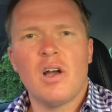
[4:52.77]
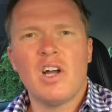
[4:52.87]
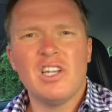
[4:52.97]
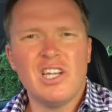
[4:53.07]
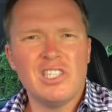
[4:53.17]

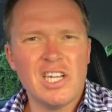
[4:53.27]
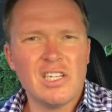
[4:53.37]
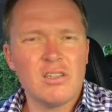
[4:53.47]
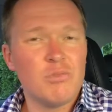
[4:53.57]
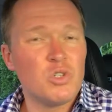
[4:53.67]

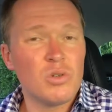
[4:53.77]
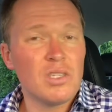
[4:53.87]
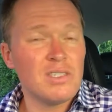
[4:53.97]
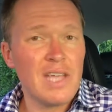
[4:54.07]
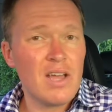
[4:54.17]
be
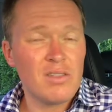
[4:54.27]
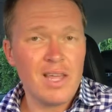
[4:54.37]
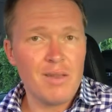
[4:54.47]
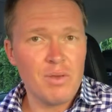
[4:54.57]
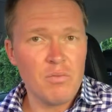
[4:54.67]
drilling down on
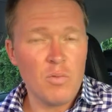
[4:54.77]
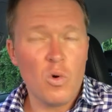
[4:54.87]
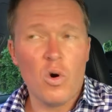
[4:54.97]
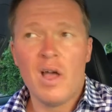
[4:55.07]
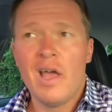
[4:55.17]
that a bit
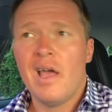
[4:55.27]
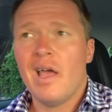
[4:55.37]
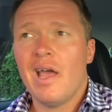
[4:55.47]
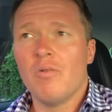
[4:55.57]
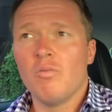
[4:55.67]
more
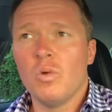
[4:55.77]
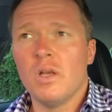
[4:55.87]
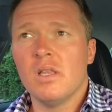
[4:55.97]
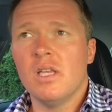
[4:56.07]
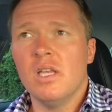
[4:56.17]
and
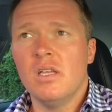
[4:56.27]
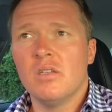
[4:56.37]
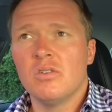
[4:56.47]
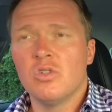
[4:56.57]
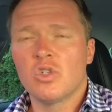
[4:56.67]
really
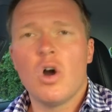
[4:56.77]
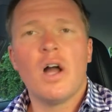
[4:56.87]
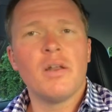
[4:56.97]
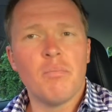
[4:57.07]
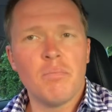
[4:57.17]

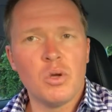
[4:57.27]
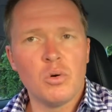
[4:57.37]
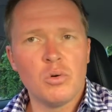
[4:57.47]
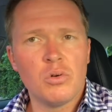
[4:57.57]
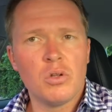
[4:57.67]
trying to
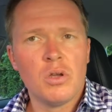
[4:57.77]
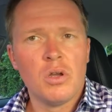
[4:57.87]
build